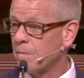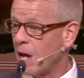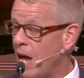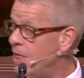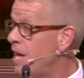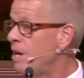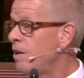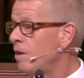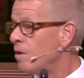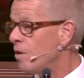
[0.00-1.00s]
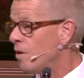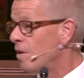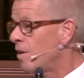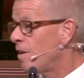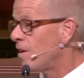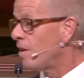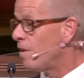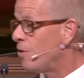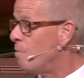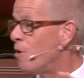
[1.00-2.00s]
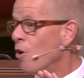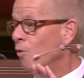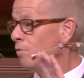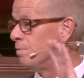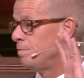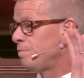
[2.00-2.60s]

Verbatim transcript: And then the moan.